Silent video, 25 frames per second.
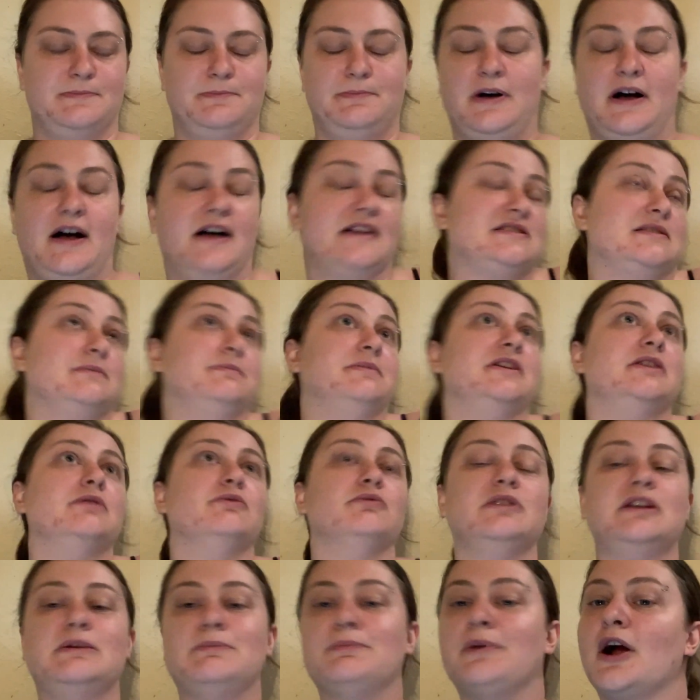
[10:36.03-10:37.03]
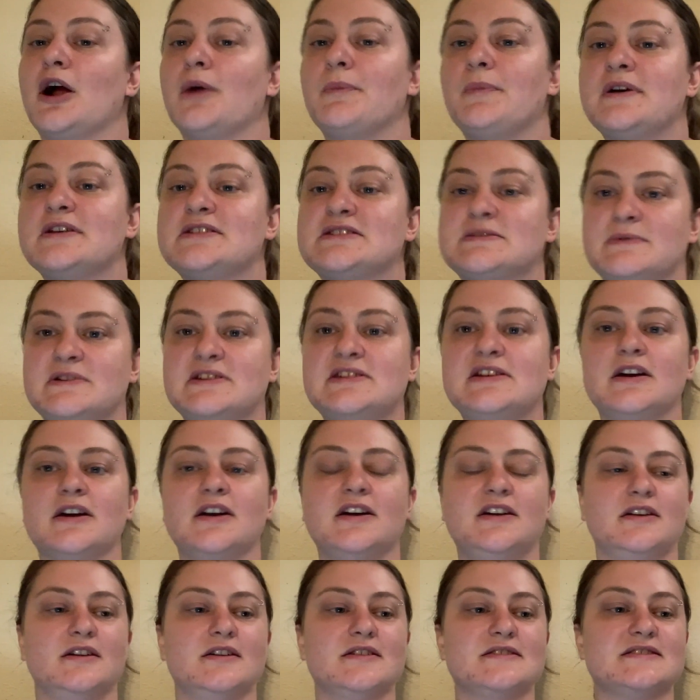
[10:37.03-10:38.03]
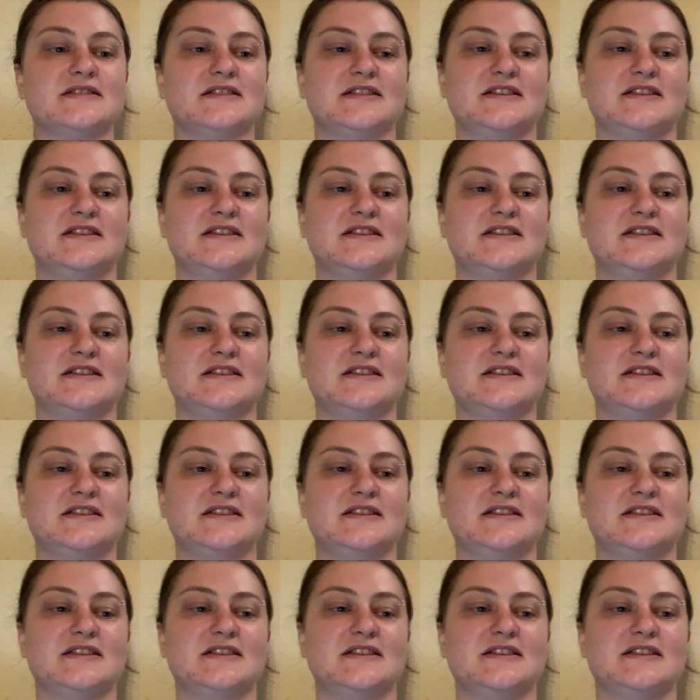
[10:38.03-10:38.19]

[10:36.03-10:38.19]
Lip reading: possibly repurposed materials.